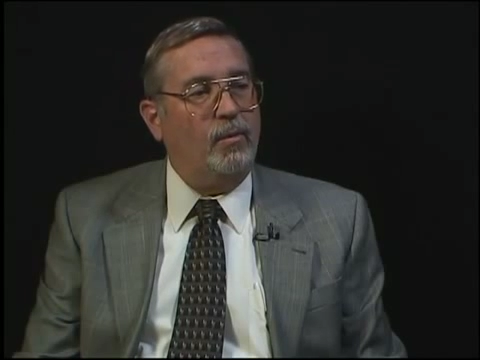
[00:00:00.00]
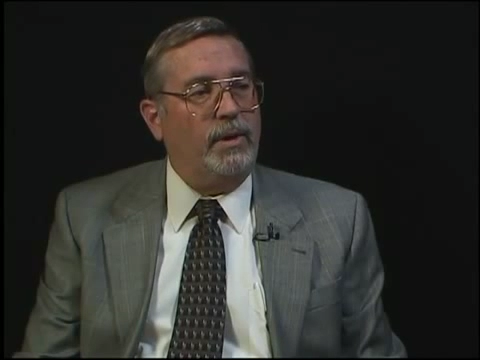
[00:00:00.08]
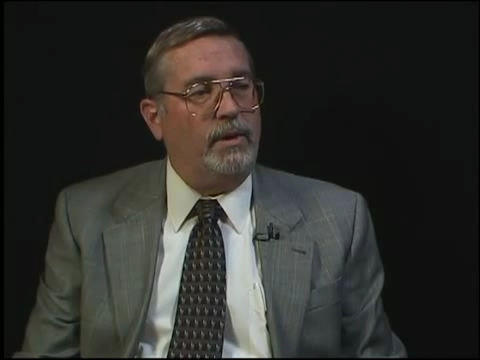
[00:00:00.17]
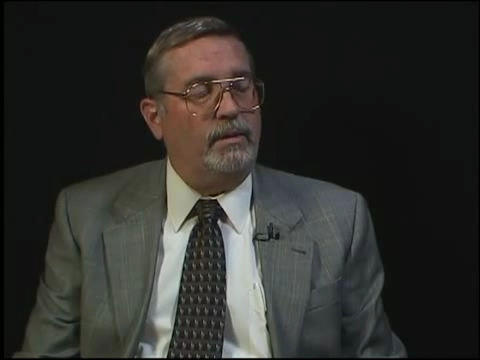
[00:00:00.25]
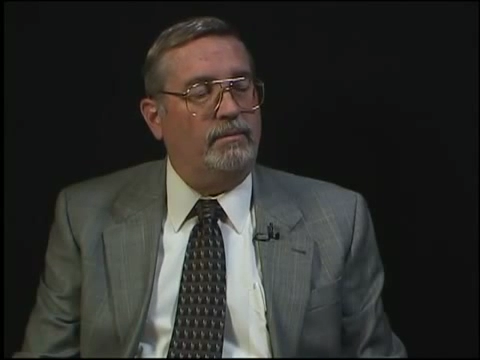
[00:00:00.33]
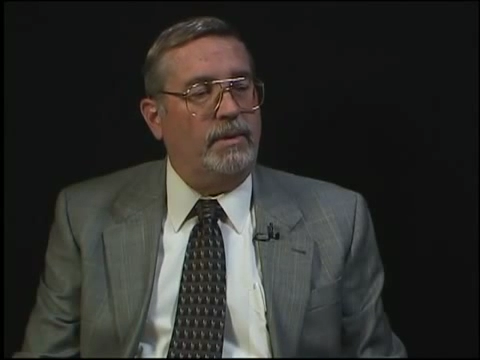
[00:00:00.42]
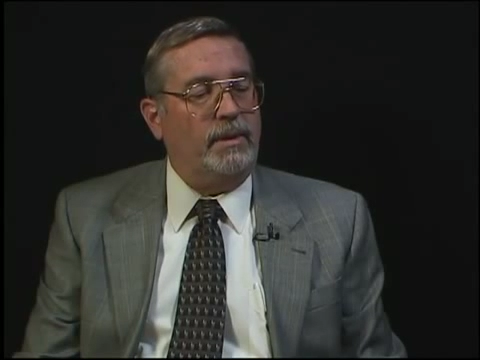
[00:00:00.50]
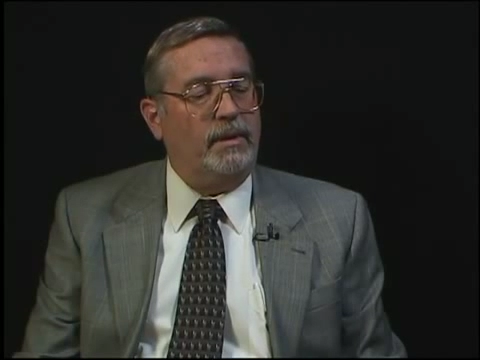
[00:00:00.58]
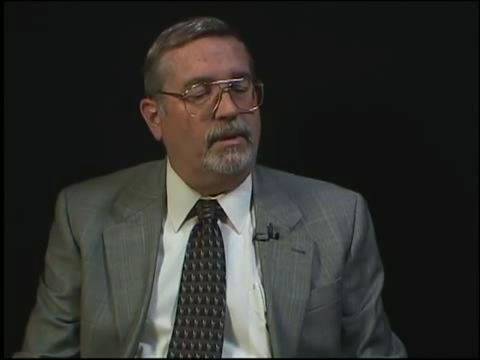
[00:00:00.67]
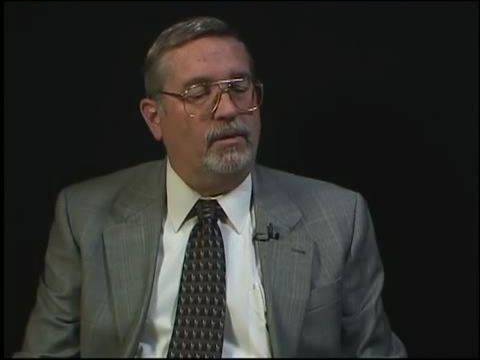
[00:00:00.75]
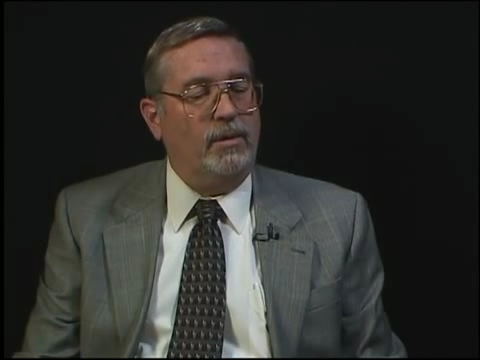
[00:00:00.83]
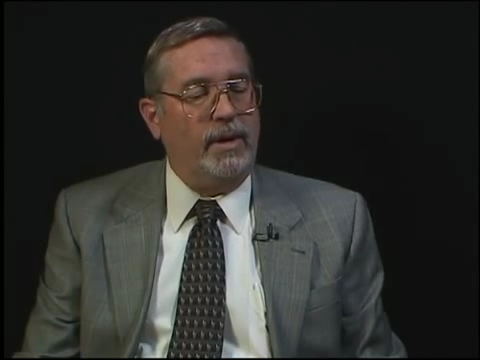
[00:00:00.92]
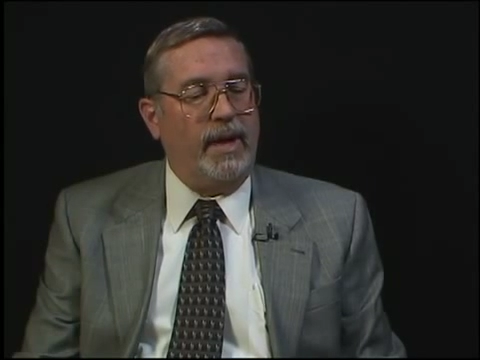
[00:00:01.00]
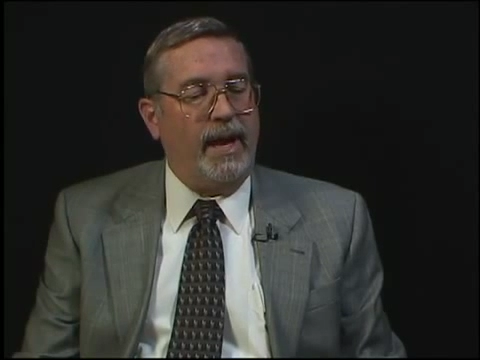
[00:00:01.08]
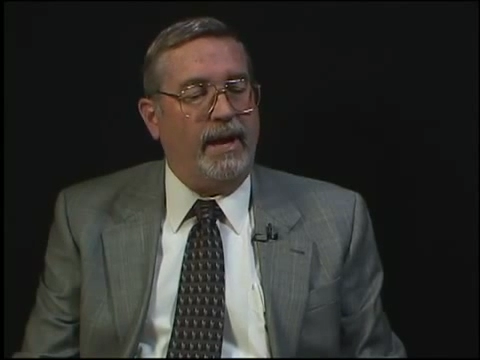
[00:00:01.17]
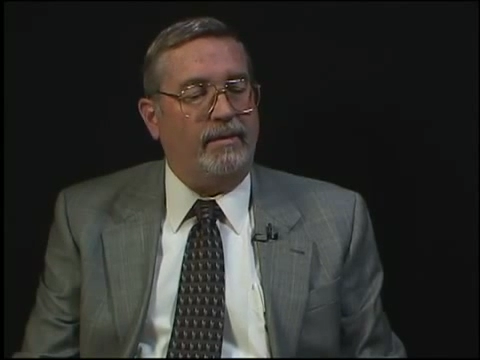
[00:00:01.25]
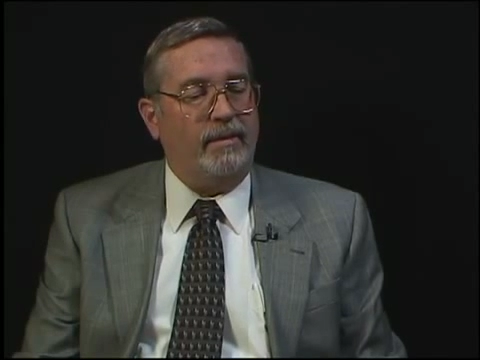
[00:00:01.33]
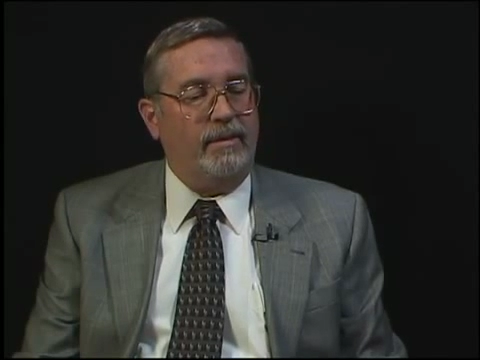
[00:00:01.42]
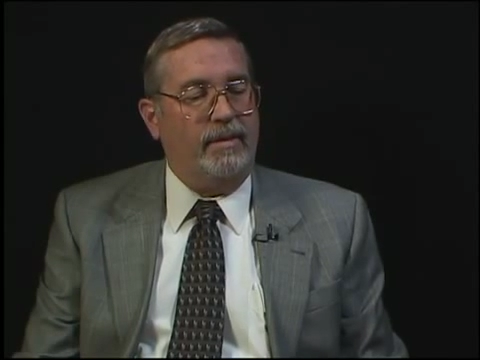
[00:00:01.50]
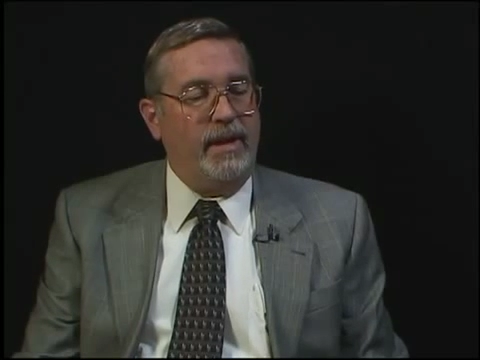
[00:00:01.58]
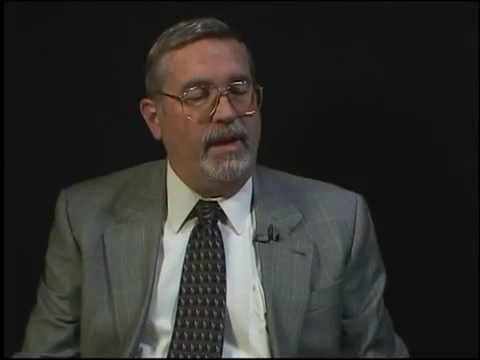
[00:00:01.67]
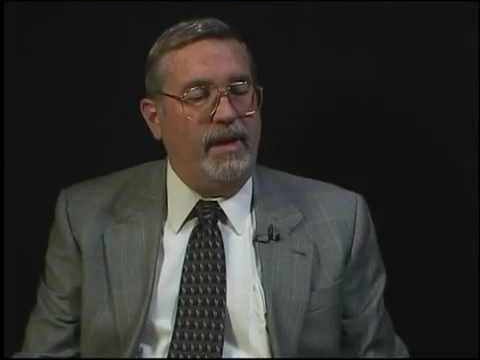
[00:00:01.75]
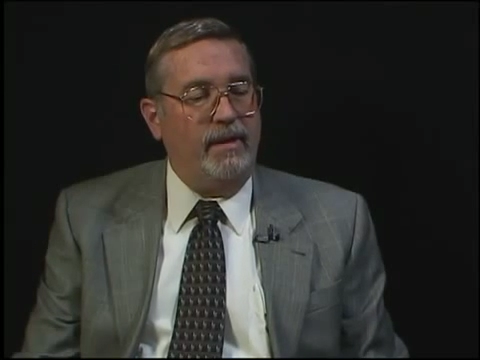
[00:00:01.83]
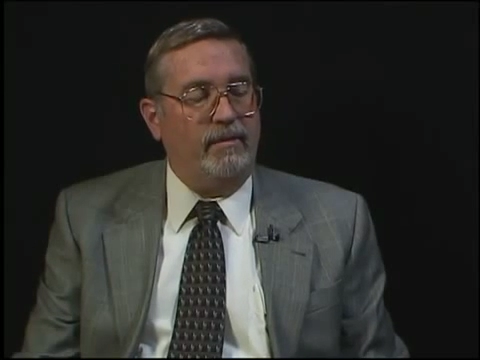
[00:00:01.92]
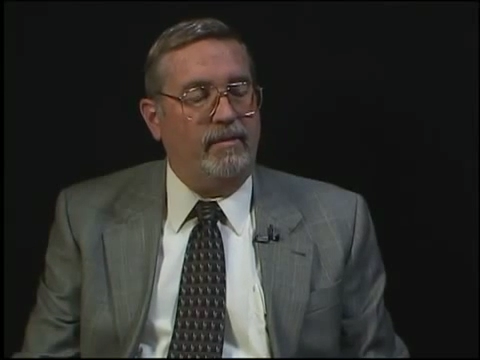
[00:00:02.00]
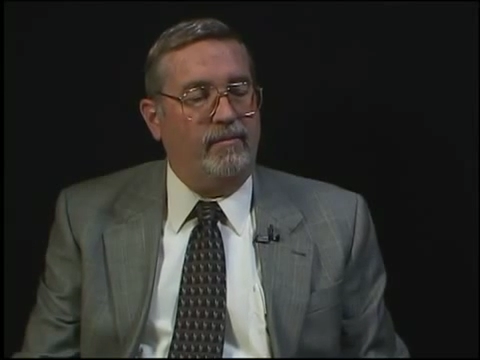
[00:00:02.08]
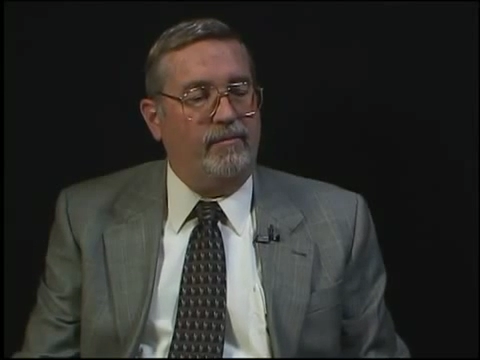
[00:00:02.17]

will look at the